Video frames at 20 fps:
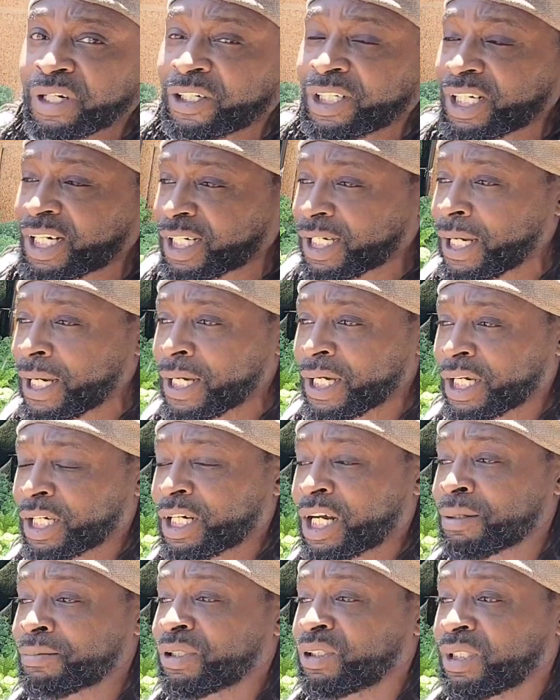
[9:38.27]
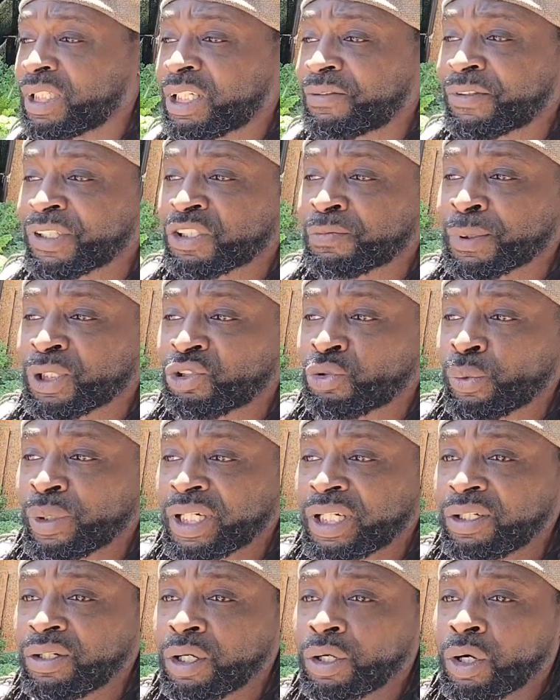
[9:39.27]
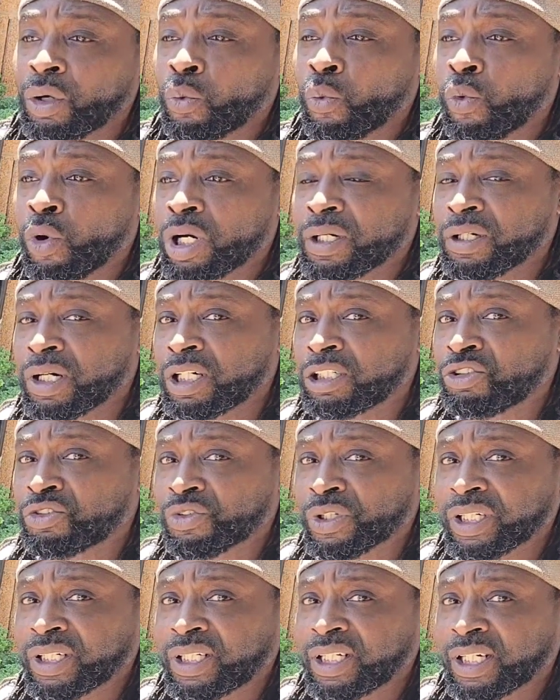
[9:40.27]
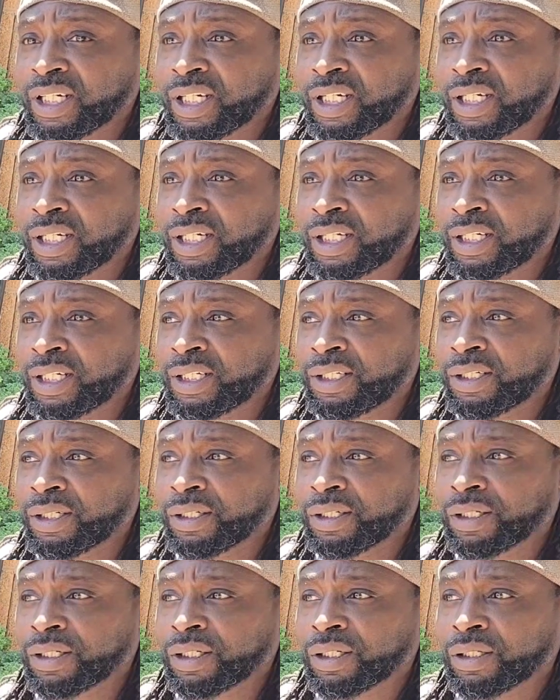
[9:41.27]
Fahrenheit, and I believe it's between 103